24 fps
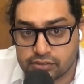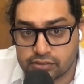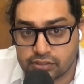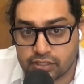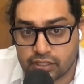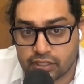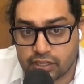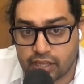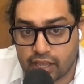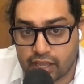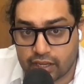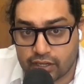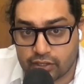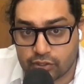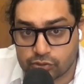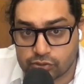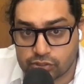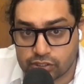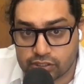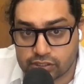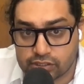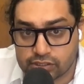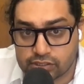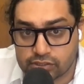the
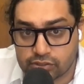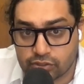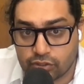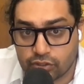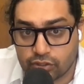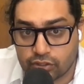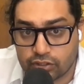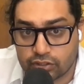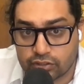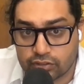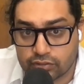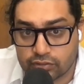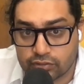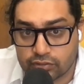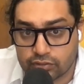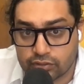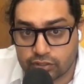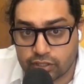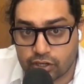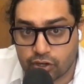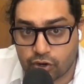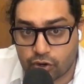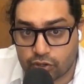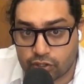diagnosis or
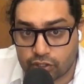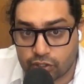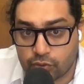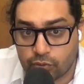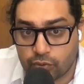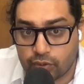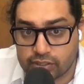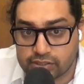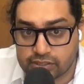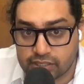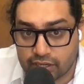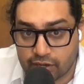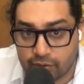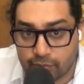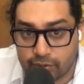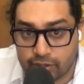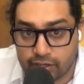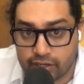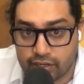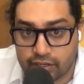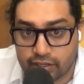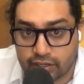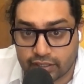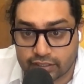the doctor who has
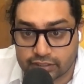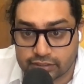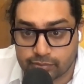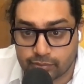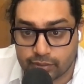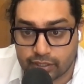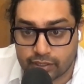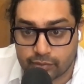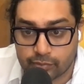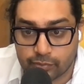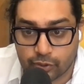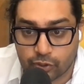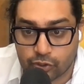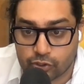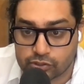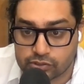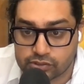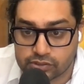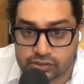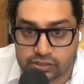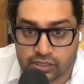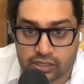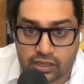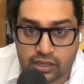recommended transplant
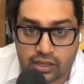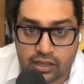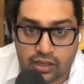because